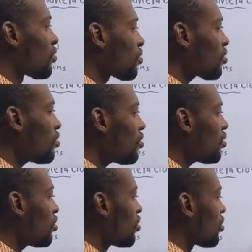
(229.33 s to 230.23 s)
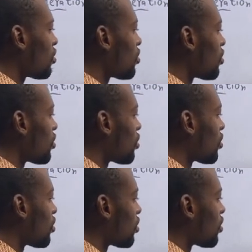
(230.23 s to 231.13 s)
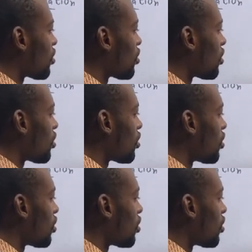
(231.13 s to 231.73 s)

(silence)